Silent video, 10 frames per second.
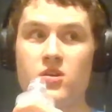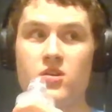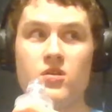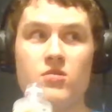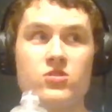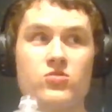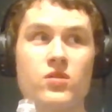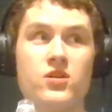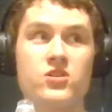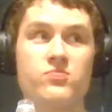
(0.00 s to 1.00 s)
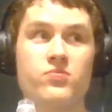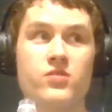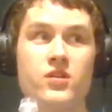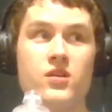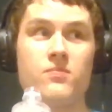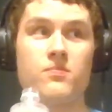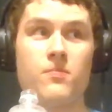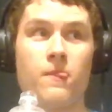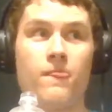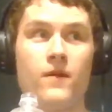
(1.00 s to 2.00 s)
which was pretty
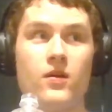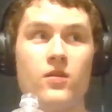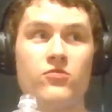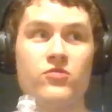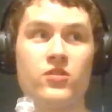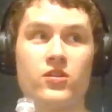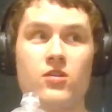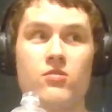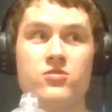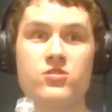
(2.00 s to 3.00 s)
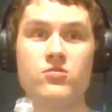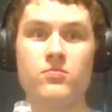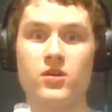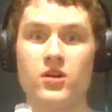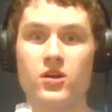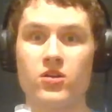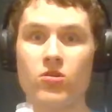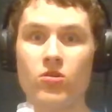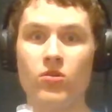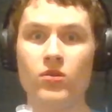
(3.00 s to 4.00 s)
uh, fun to go to. Uh,
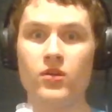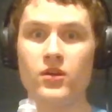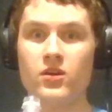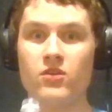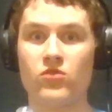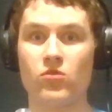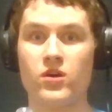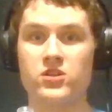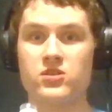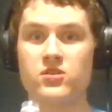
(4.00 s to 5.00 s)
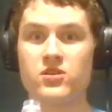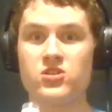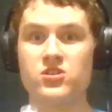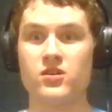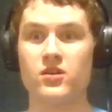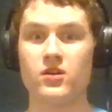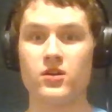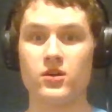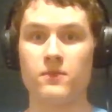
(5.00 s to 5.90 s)
Cole, if you're watching this, uh,